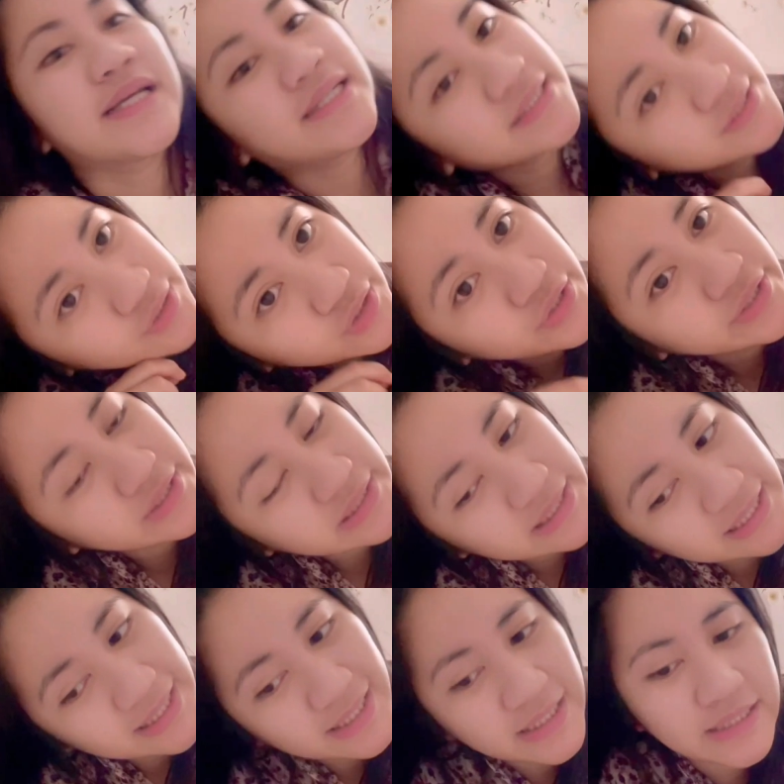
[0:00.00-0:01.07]

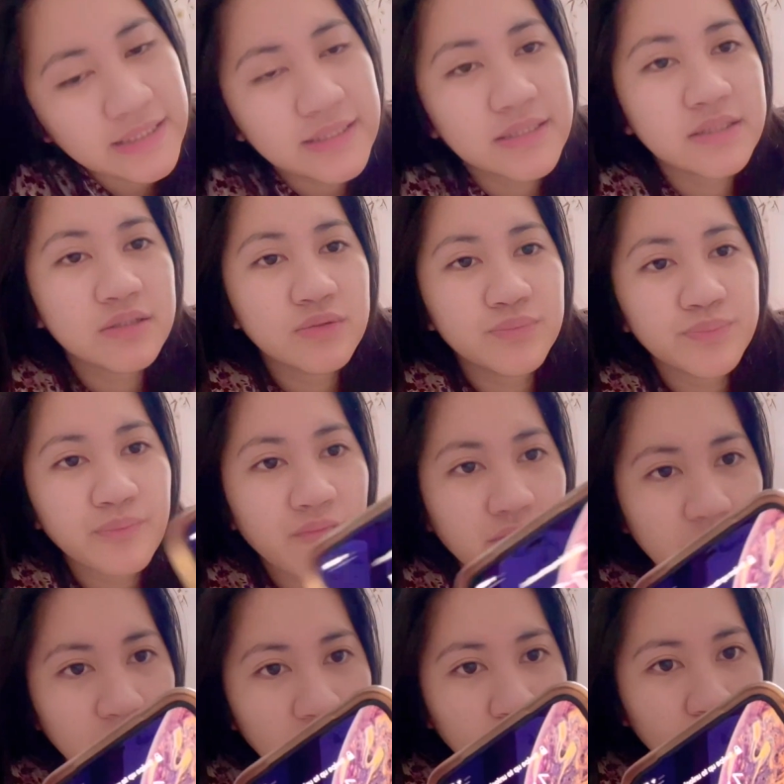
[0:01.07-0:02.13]
Thursday. It's
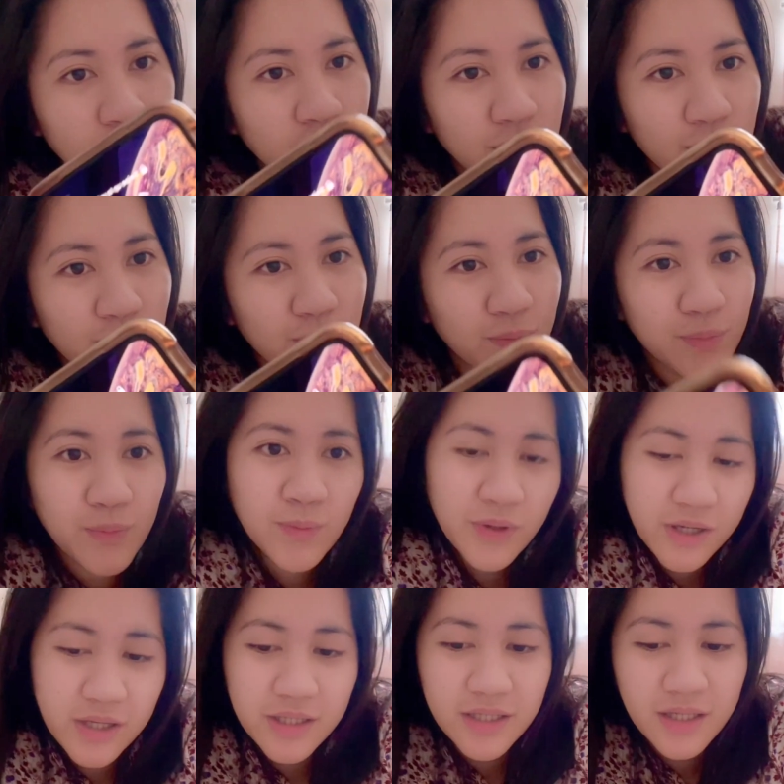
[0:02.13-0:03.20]

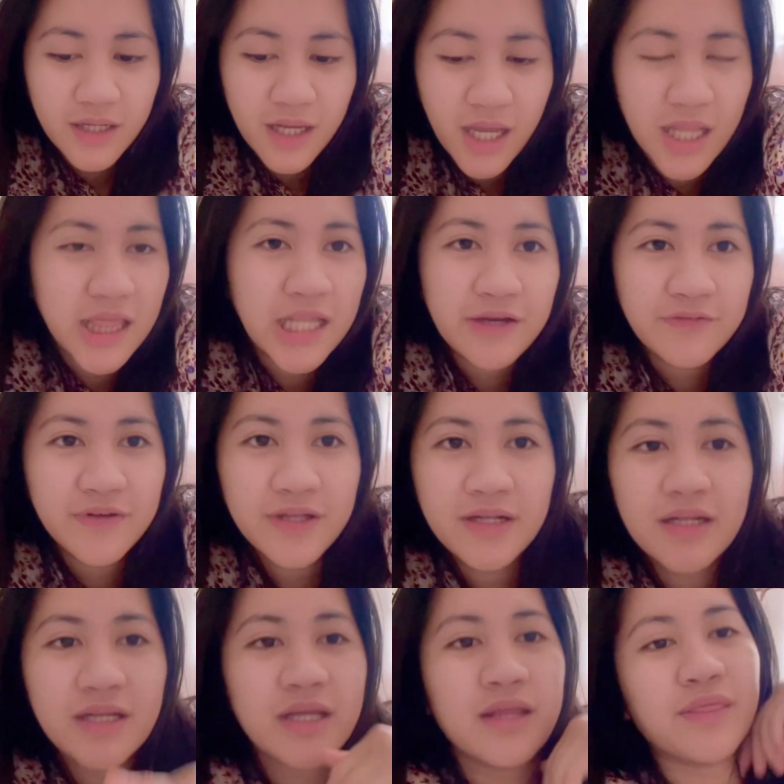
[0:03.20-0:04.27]

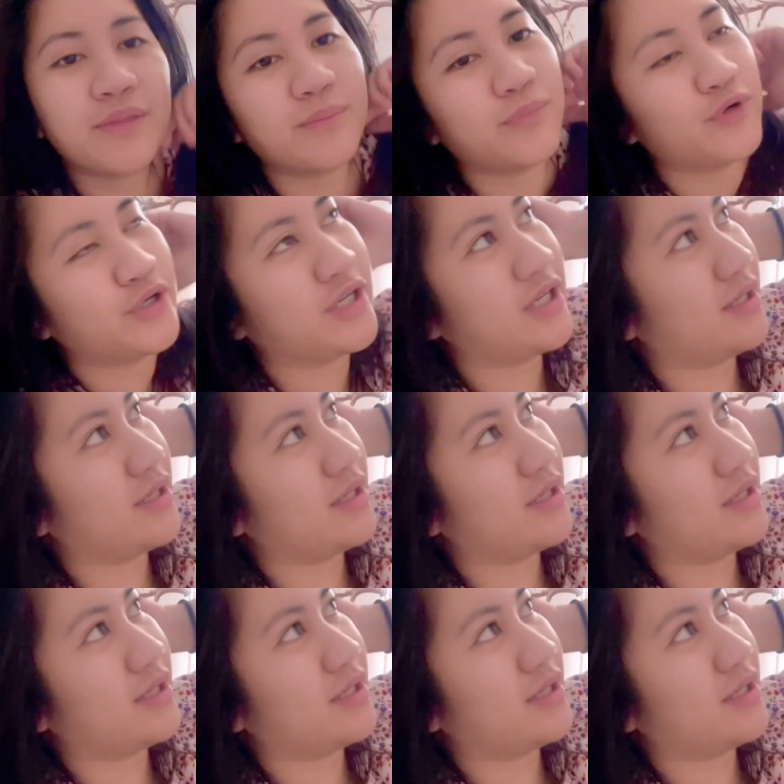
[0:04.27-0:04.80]
1:11 in the morning.